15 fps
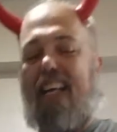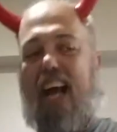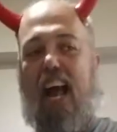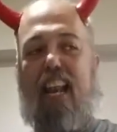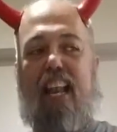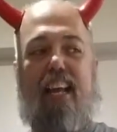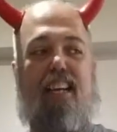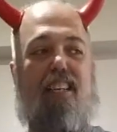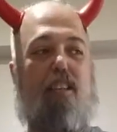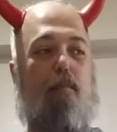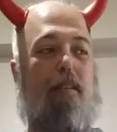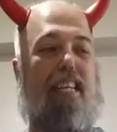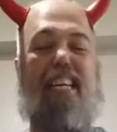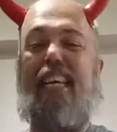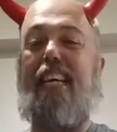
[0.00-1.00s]
I like a little
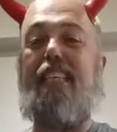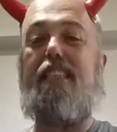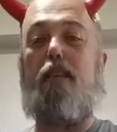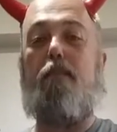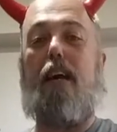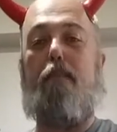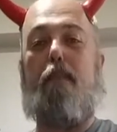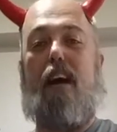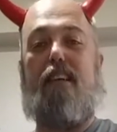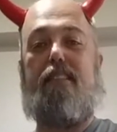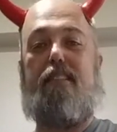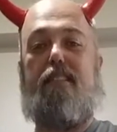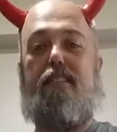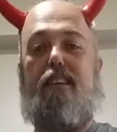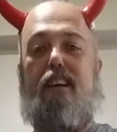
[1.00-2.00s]
bit of kick to my
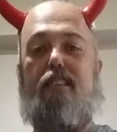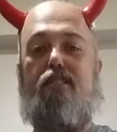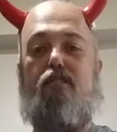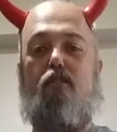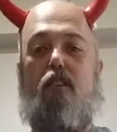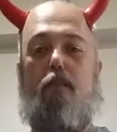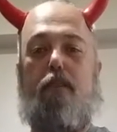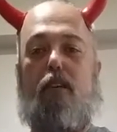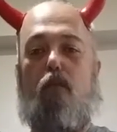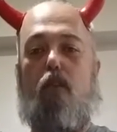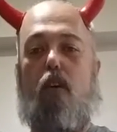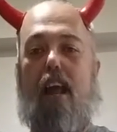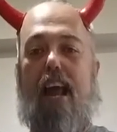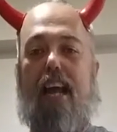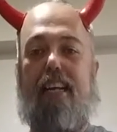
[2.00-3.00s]
pasta sauce, so I'll be
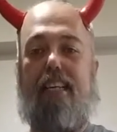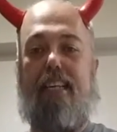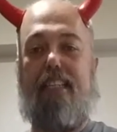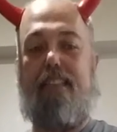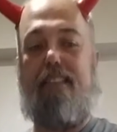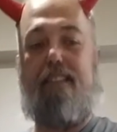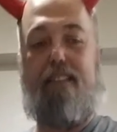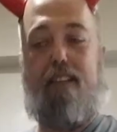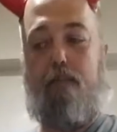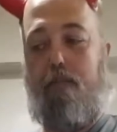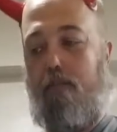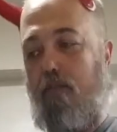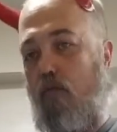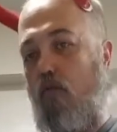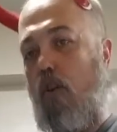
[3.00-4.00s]
adding in
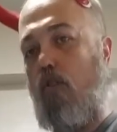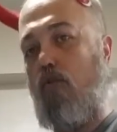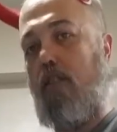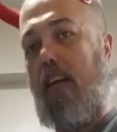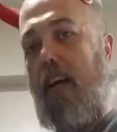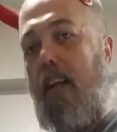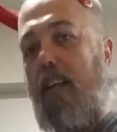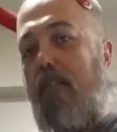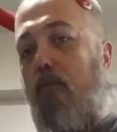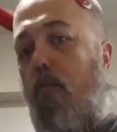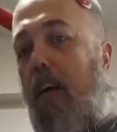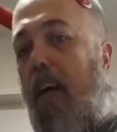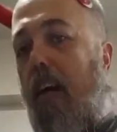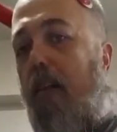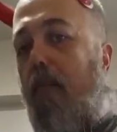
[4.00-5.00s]
some Rotel as
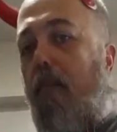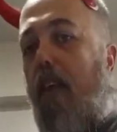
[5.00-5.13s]
well.